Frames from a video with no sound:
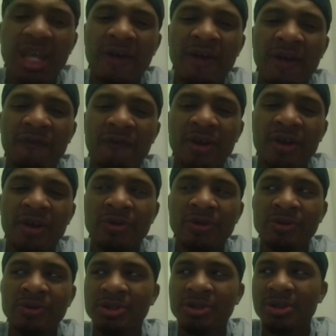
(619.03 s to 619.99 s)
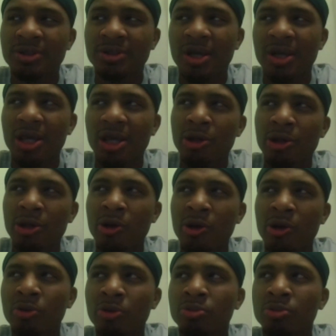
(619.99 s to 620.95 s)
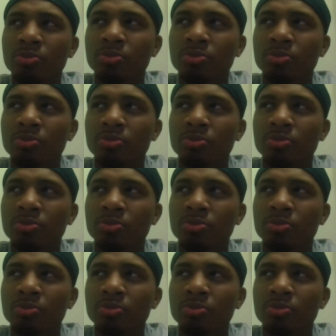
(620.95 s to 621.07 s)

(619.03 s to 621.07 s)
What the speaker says: it feels, you know,